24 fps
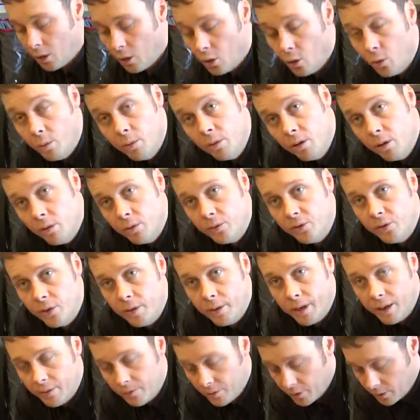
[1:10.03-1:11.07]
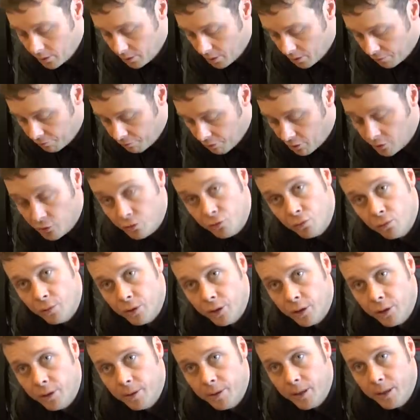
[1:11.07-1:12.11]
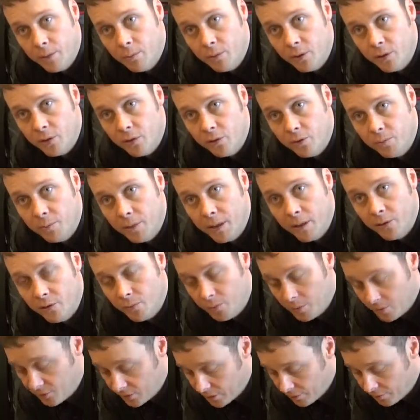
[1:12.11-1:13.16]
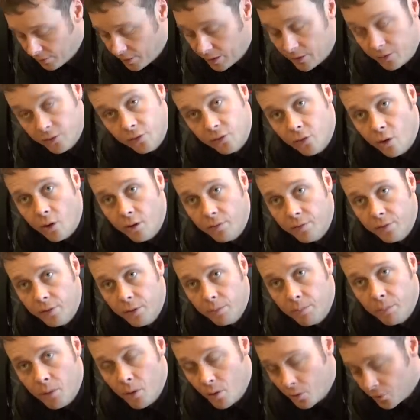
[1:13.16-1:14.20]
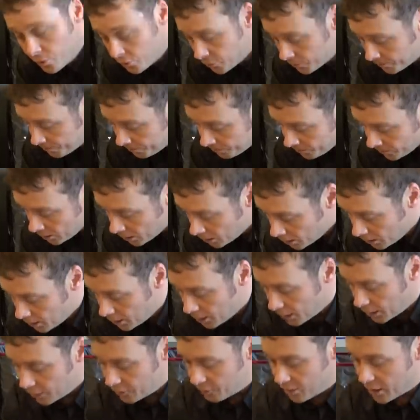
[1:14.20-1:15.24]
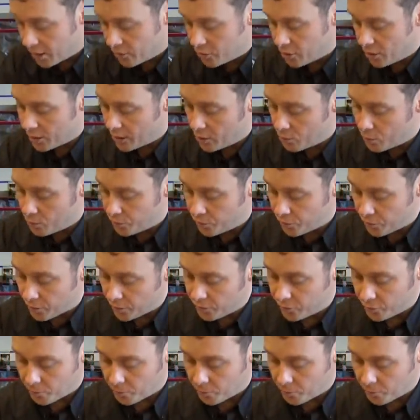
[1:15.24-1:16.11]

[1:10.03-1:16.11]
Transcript: or we'll also have a, a front jaw unit which has been specifically designed for the box. It's actually also